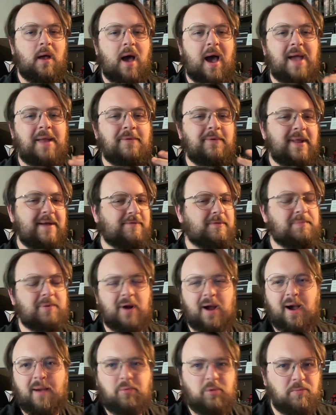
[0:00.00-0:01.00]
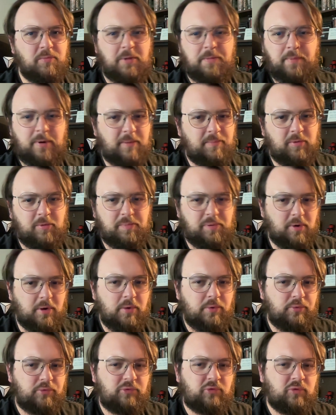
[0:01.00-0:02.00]
I don't have a problem with purple
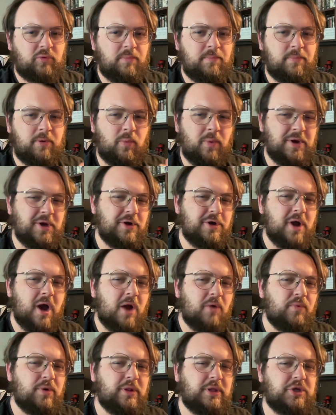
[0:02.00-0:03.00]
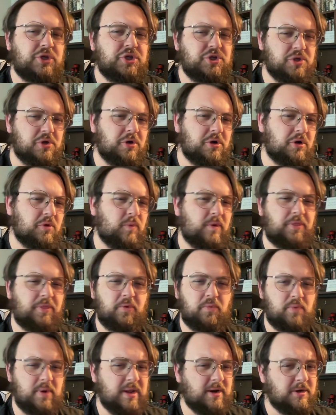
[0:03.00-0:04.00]
prose, but when you're not really sure what the
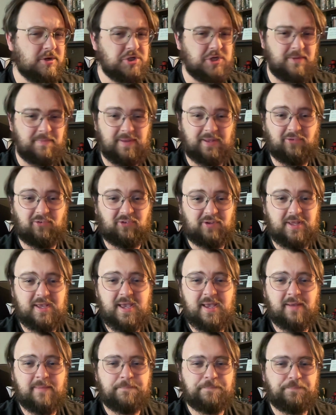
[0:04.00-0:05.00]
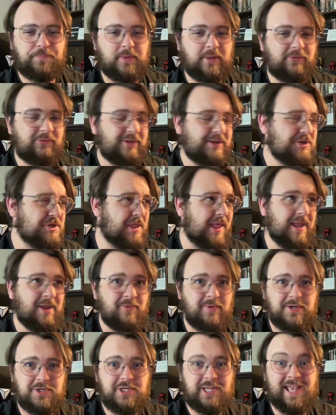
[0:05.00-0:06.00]
reader should be seeing, such
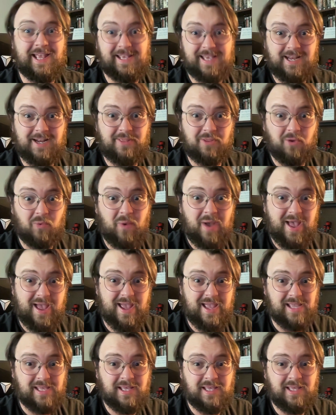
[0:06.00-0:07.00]
language can get in the way.